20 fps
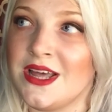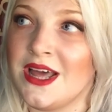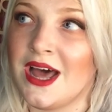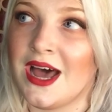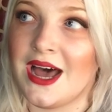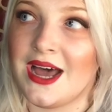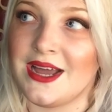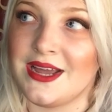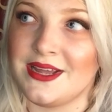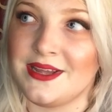
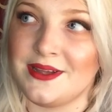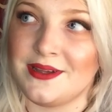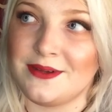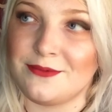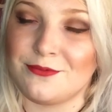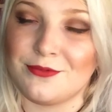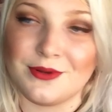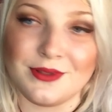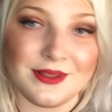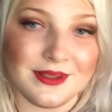I
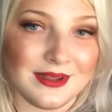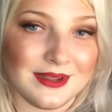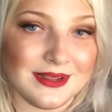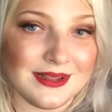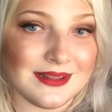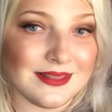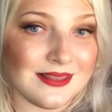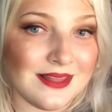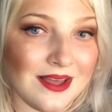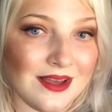really
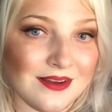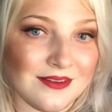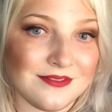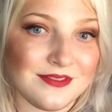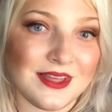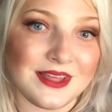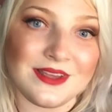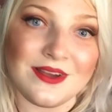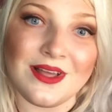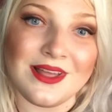love that
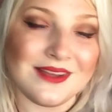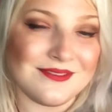y'all have